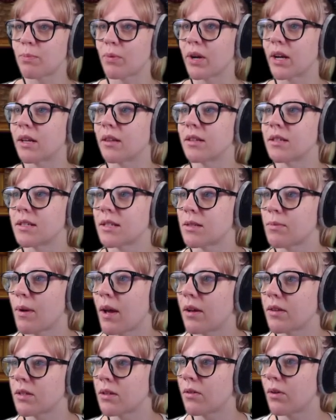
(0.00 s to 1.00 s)
sprinklers as
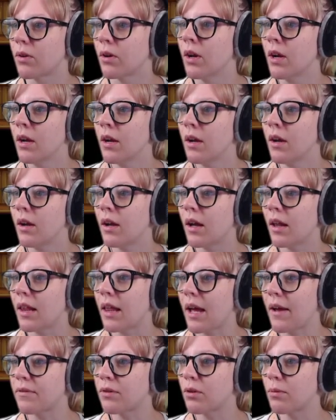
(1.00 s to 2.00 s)
well. So I'll
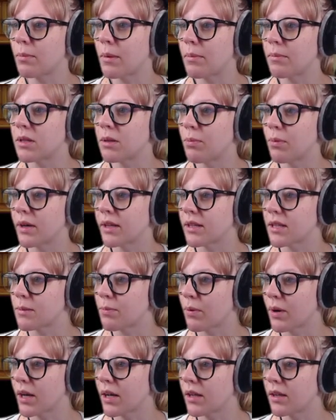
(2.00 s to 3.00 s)
have to remember to bring the
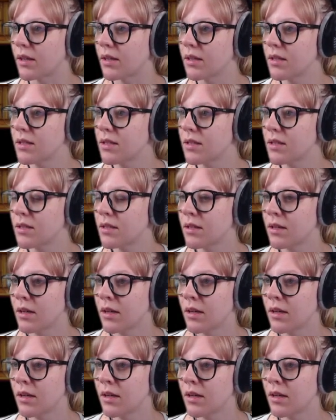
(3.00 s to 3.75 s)
sprinklers.